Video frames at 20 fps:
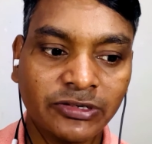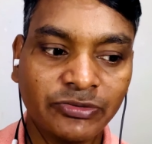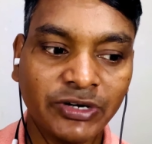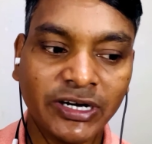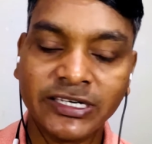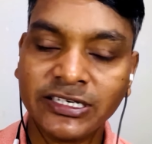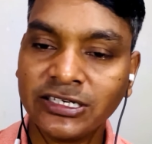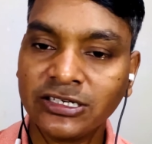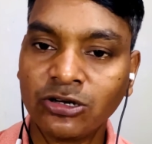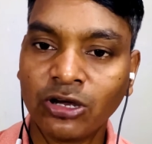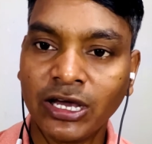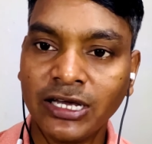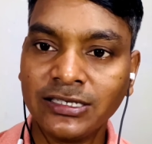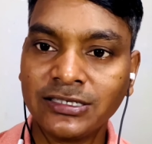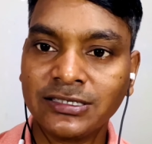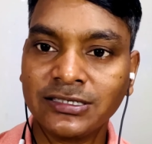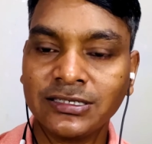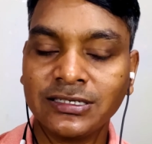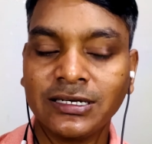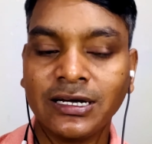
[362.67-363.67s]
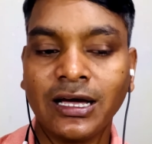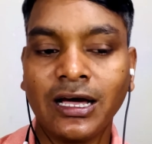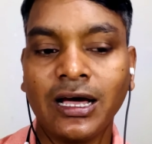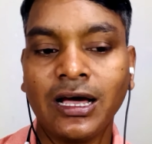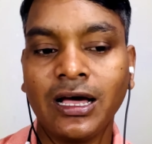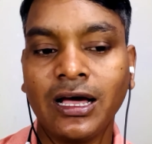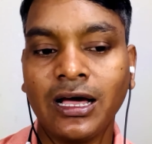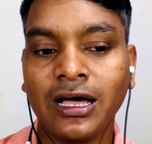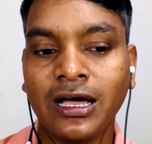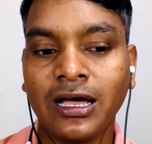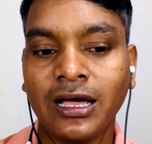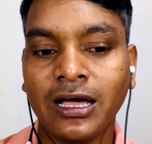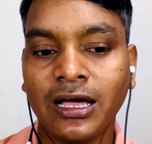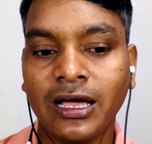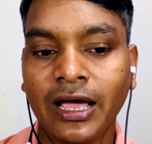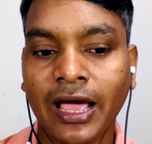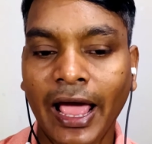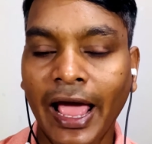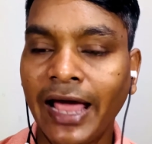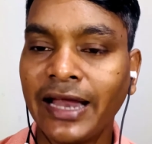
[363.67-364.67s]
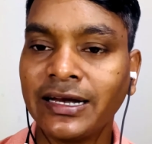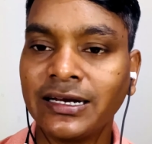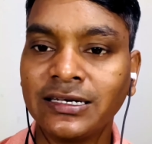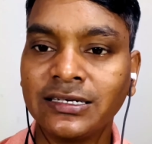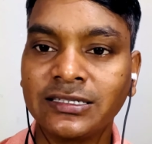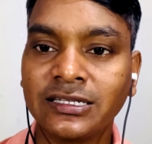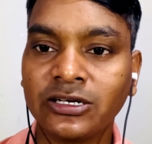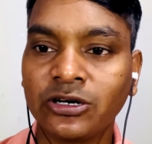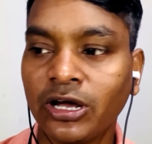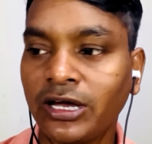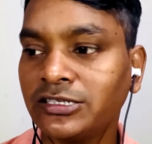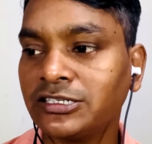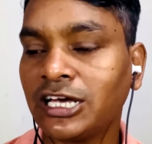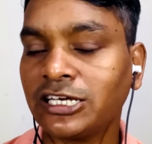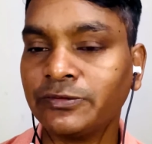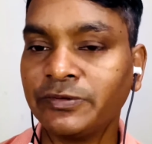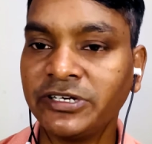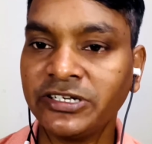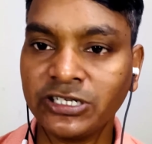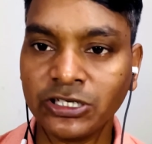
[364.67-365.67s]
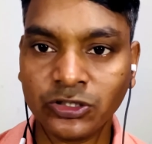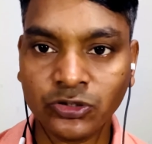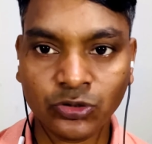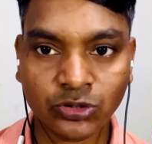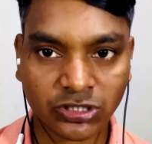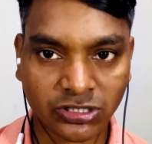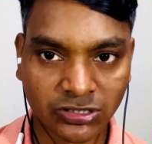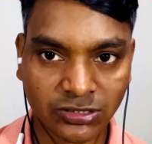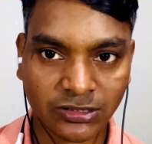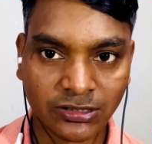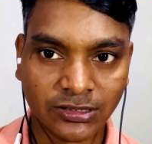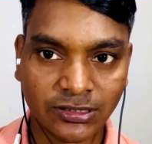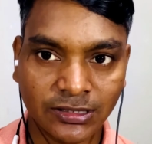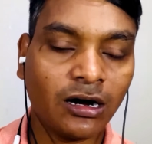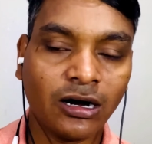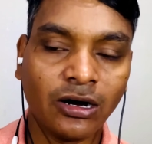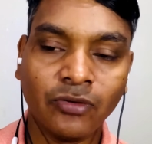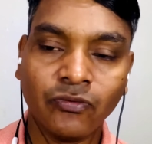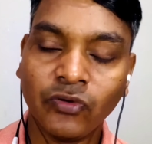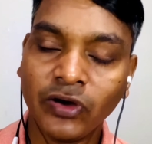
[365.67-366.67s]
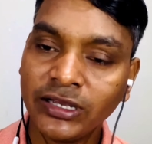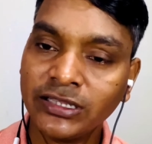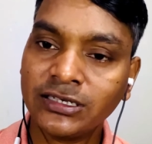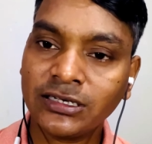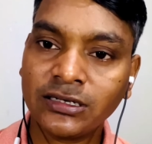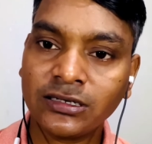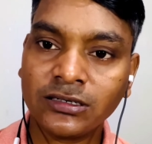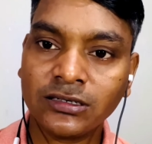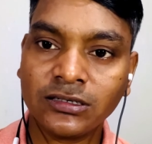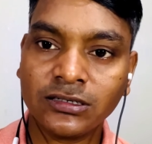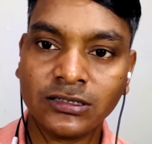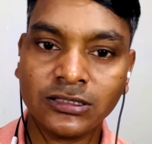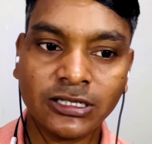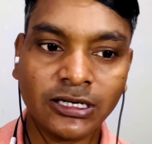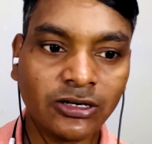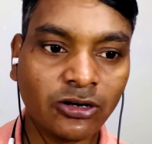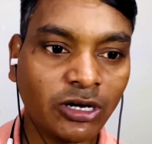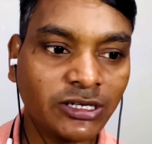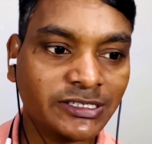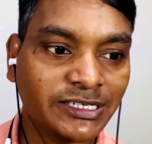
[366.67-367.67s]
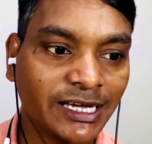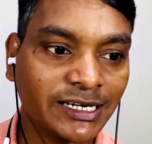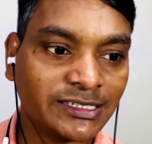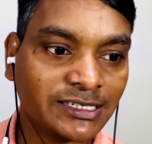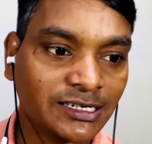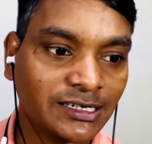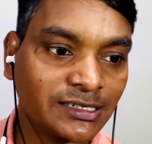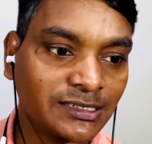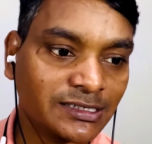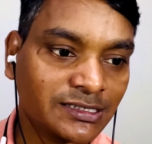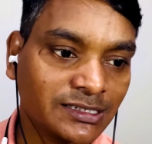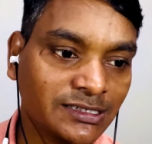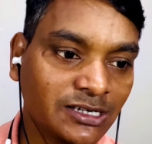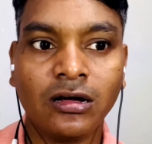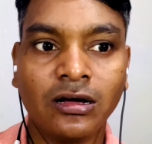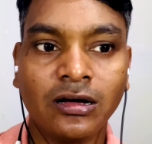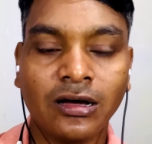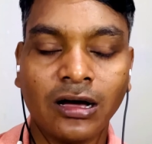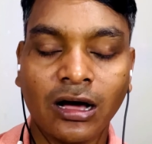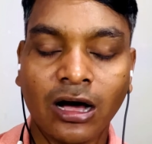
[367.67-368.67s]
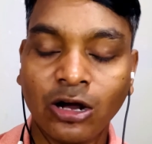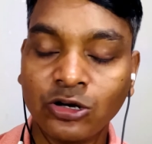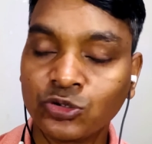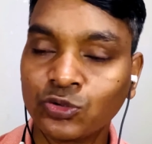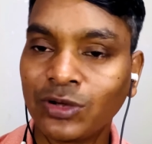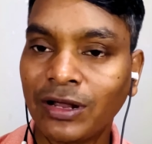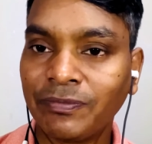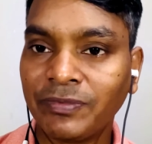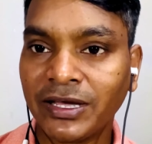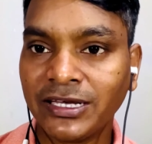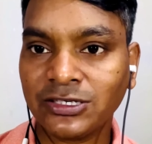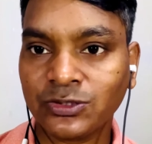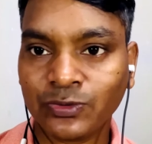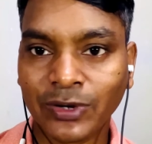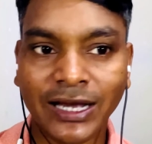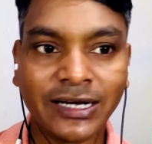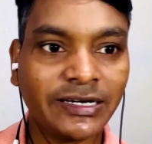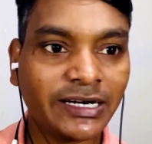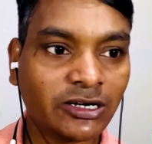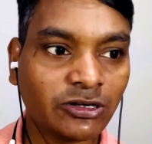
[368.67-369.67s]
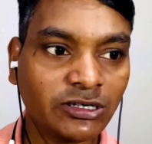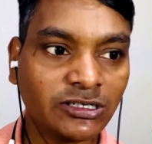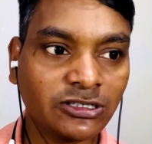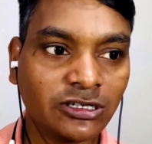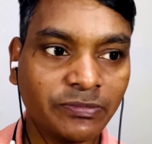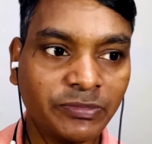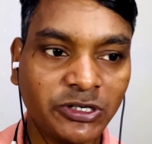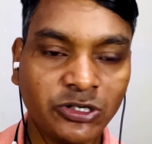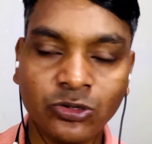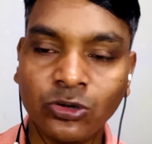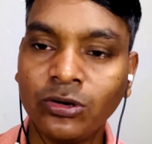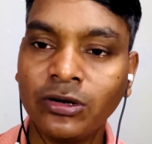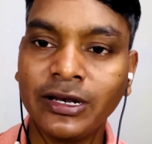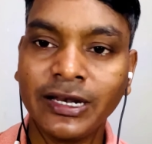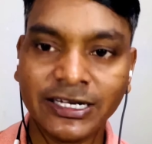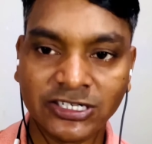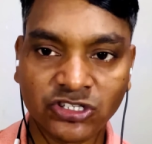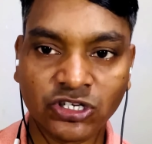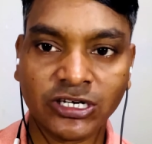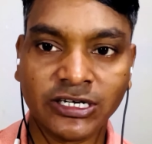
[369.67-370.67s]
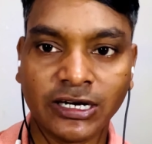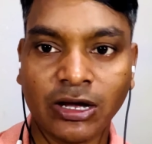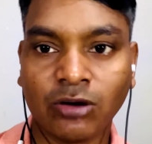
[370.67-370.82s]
creating noise, and the noise has been reduced. Whether the noise cancellation also applies while recording the video, let's check it